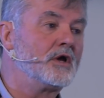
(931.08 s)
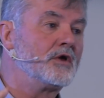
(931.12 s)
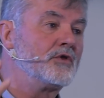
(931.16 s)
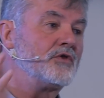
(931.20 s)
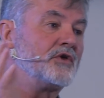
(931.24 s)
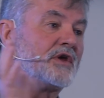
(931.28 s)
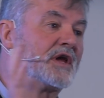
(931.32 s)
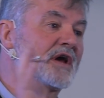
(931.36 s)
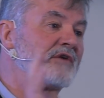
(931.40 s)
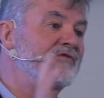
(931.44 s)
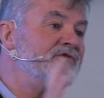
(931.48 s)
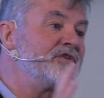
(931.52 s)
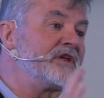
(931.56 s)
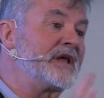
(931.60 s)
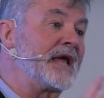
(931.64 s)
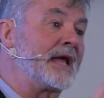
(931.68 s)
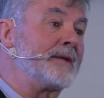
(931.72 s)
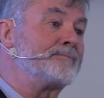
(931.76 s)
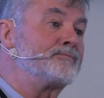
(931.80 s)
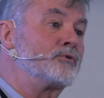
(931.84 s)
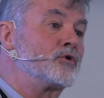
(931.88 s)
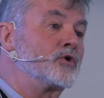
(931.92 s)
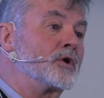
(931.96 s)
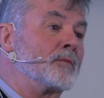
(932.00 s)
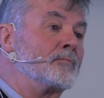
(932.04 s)
The
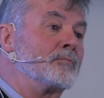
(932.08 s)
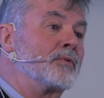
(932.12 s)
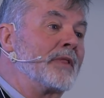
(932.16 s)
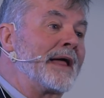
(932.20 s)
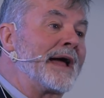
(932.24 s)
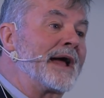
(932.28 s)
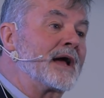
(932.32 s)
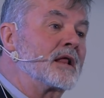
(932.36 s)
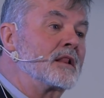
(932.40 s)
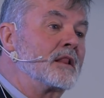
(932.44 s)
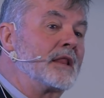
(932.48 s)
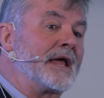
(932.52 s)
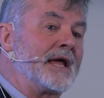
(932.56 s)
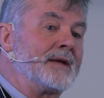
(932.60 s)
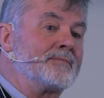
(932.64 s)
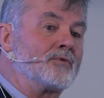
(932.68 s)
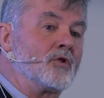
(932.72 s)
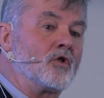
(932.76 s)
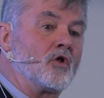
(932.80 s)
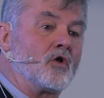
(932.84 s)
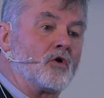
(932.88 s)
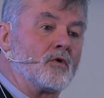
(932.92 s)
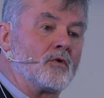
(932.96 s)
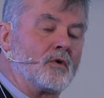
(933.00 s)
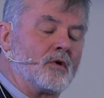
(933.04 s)
FDA put a black
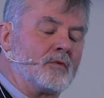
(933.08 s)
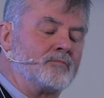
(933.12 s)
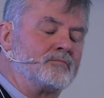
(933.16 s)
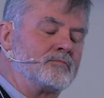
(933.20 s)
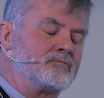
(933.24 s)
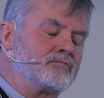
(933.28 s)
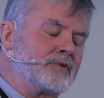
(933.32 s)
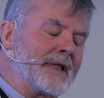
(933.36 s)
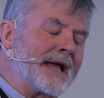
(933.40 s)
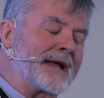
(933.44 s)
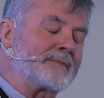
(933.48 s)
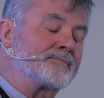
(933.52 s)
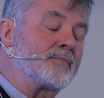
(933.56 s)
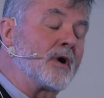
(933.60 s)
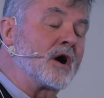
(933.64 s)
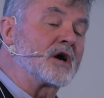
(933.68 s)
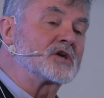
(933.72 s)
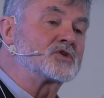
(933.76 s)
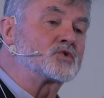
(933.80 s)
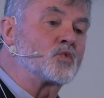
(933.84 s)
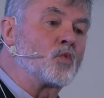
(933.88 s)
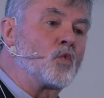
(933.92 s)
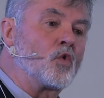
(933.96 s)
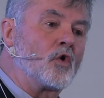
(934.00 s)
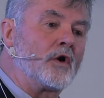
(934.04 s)
label, black
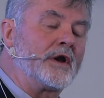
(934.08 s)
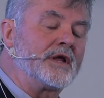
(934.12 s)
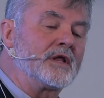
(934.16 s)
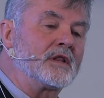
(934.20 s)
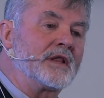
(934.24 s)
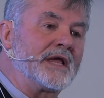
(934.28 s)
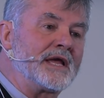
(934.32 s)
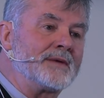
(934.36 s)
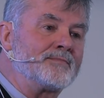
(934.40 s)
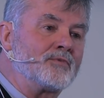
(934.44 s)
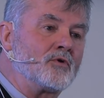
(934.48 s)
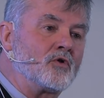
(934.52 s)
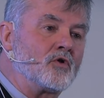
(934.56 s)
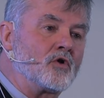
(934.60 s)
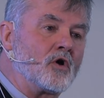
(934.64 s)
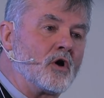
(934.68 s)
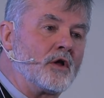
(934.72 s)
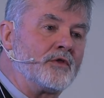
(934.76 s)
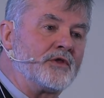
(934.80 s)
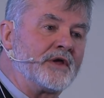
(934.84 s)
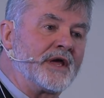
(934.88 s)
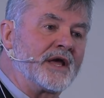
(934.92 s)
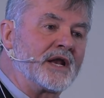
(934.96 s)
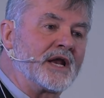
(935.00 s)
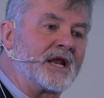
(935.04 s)
box warning label
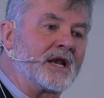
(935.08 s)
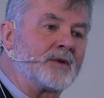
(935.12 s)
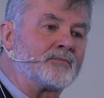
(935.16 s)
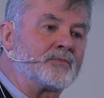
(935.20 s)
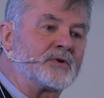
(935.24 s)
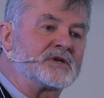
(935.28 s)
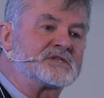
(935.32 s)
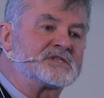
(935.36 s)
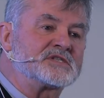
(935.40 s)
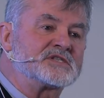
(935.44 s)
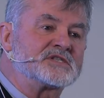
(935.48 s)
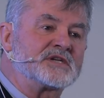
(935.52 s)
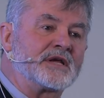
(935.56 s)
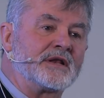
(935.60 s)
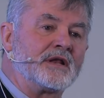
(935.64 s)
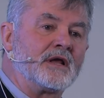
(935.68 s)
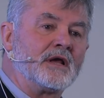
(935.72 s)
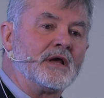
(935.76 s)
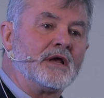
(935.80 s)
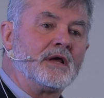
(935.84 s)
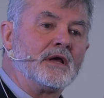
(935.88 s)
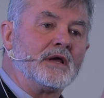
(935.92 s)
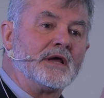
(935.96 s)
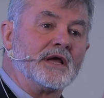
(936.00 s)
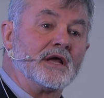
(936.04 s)
on the antidepressant and said,
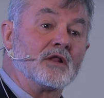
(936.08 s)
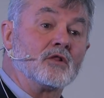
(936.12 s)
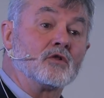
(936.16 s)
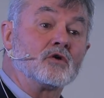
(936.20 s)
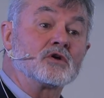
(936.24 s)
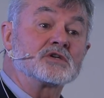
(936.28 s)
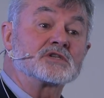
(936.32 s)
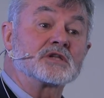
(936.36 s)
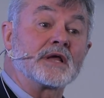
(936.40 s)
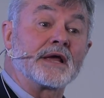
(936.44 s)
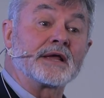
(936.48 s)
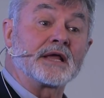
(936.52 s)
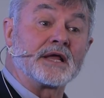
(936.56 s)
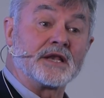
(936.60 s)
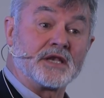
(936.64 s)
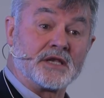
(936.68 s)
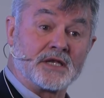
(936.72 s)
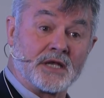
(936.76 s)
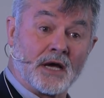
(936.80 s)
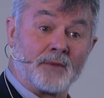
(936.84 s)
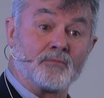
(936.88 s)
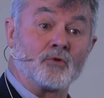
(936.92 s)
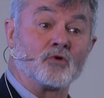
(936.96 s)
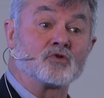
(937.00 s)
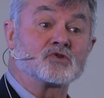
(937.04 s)
it looks like it
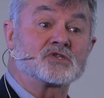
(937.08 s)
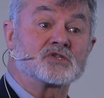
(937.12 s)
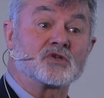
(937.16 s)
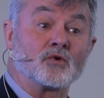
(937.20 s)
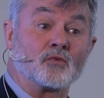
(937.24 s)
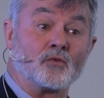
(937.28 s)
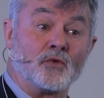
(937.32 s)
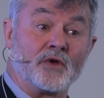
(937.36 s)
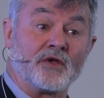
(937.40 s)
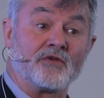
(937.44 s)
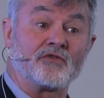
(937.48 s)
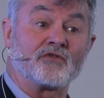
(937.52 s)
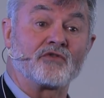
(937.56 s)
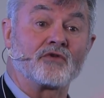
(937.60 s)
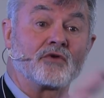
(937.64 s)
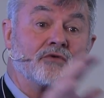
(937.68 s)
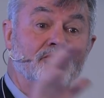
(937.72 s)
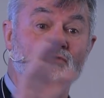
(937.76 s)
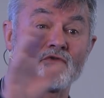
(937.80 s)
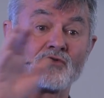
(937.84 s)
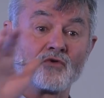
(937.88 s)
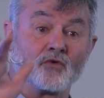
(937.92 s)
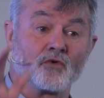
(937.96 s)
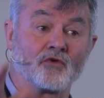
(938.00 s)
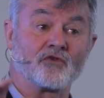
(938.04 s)
doubles the risk of
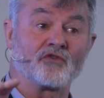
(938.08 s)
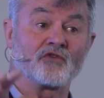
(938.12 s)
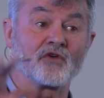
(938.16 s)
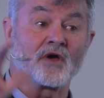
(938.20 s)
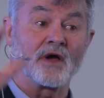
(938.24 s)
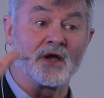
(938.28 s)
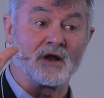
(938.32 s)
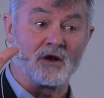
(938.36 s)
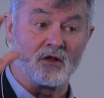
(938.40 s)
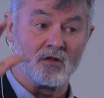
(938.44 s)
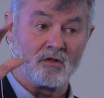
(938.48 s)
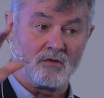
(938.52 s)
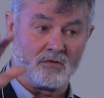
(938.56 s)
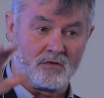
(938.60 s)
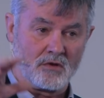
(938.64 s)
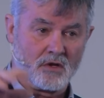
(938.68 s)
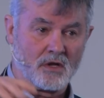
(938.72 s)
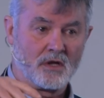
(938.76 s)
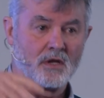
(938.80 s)
suicidal